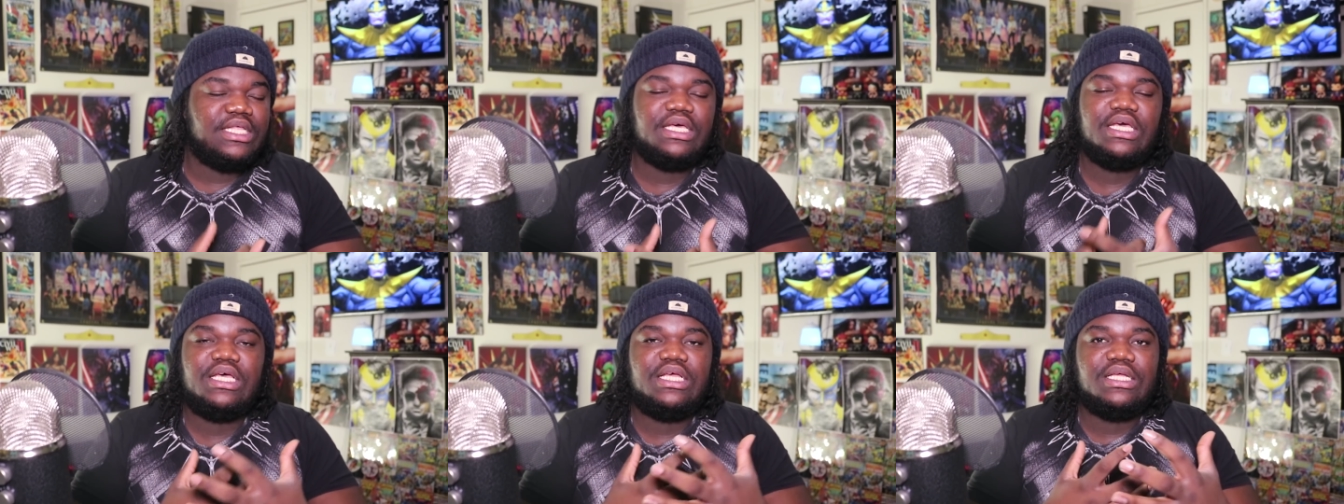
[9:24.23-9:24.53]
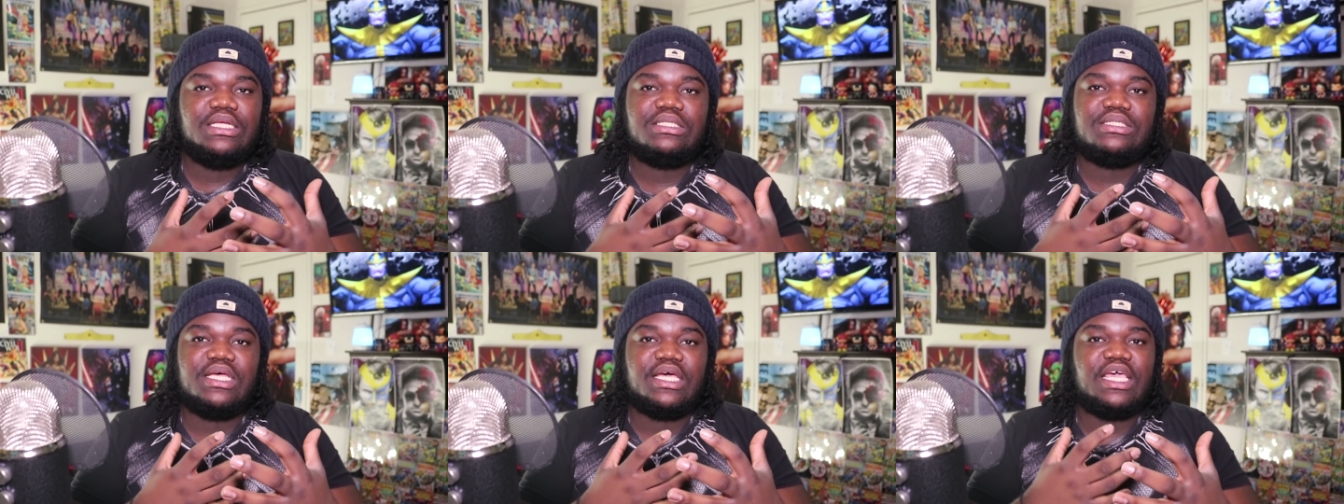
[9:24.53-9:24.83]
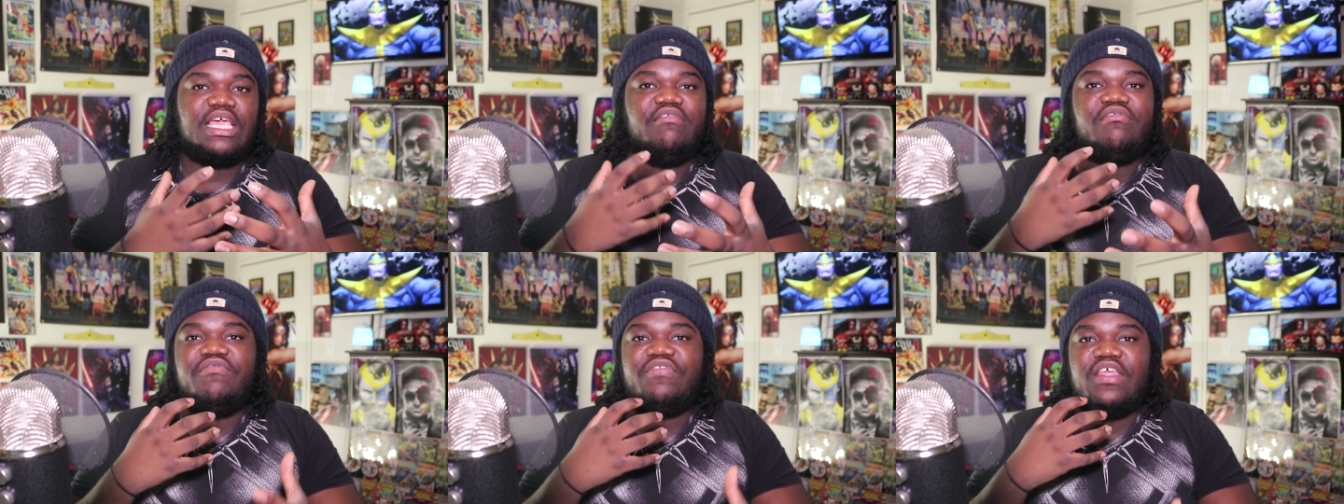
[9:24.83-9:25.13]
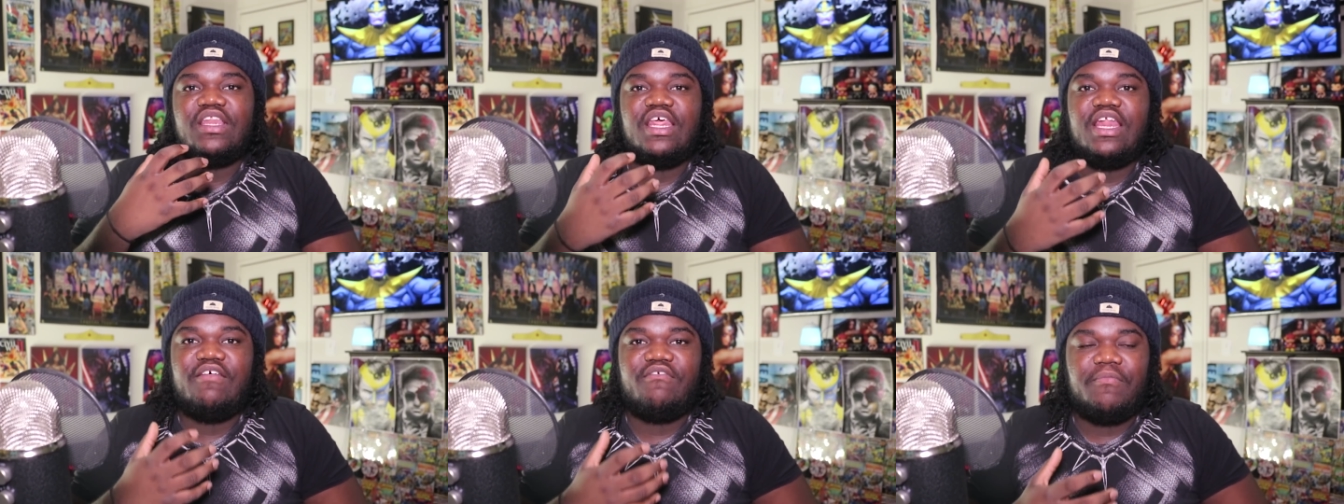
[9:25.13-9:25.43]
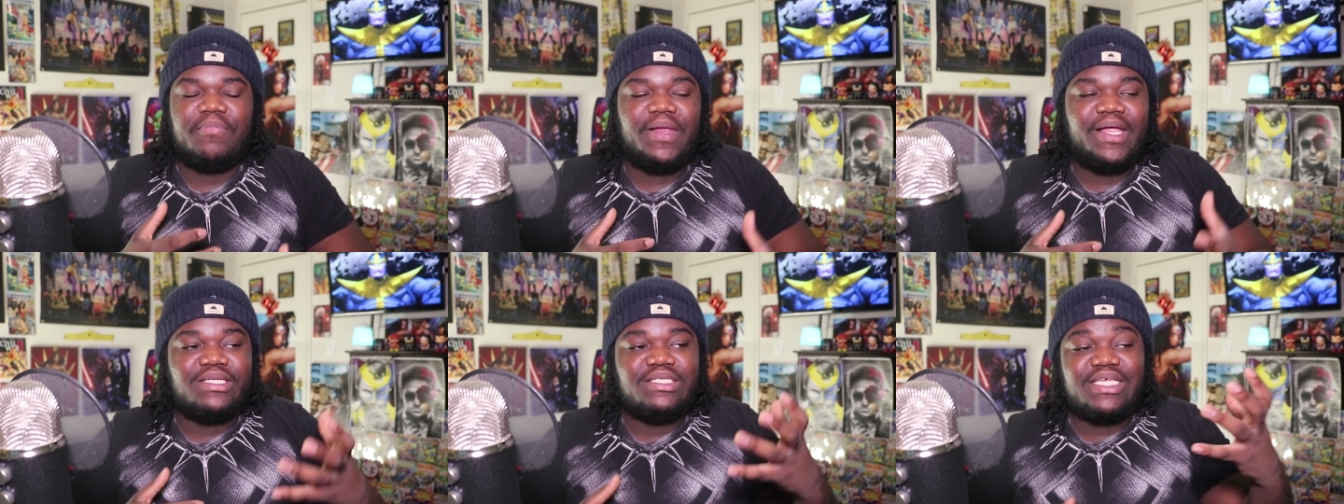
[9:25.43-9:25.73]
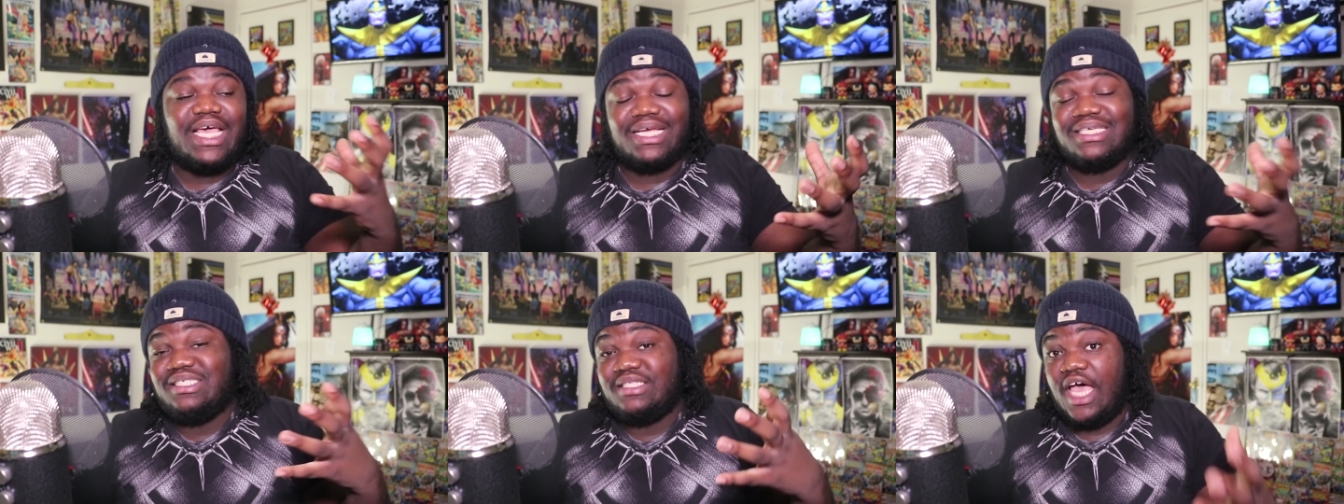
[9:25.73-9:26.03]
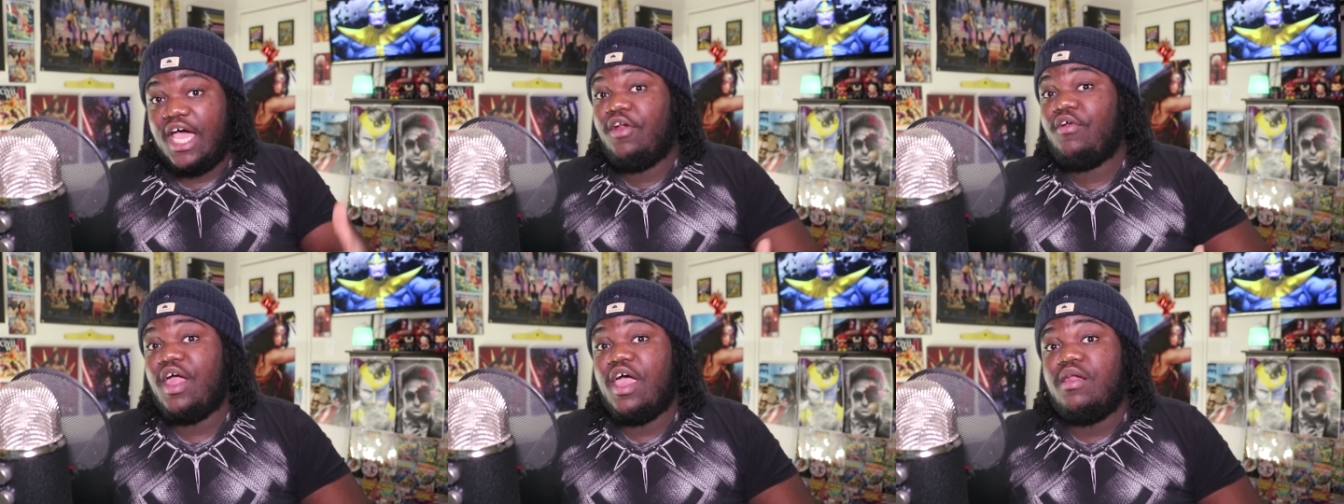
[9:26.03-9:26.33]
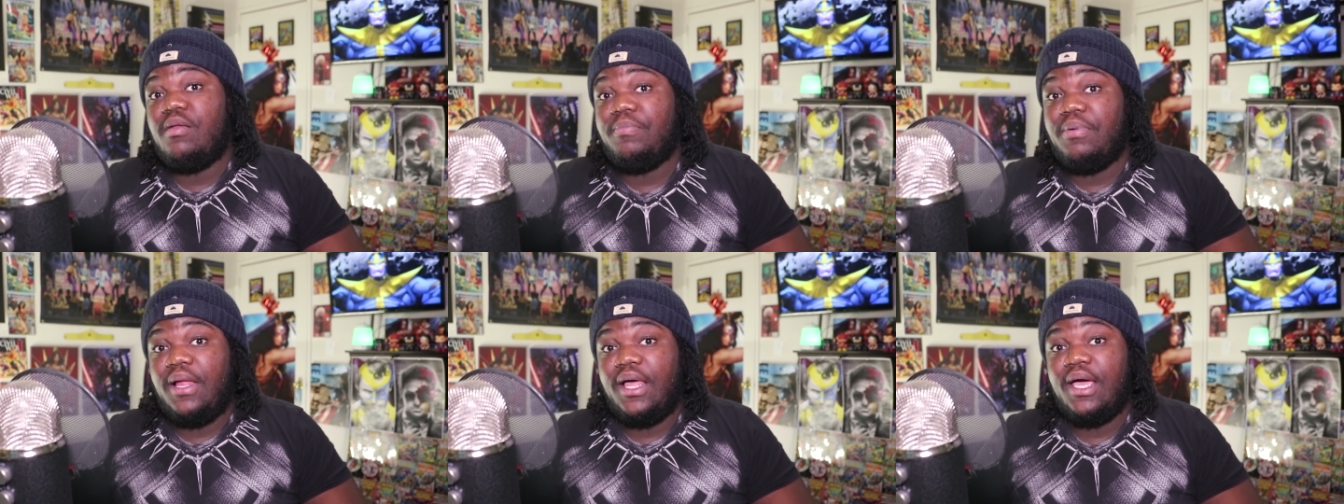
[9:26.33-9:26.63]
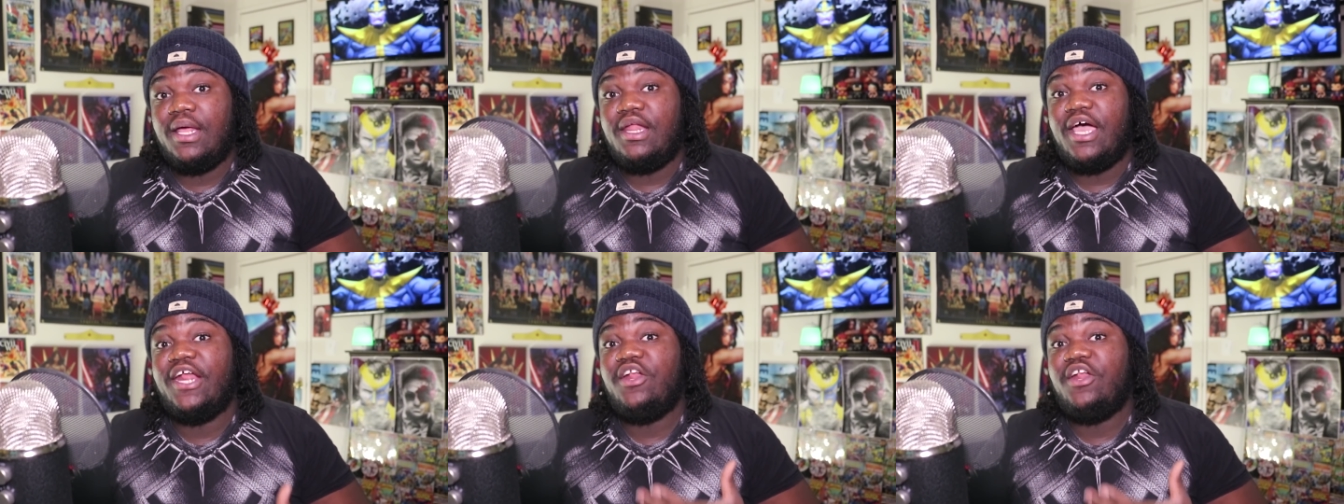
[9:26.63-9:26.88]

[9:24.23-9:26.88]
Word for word: it's like even if they did have a plan, Zack Snyder had a plan.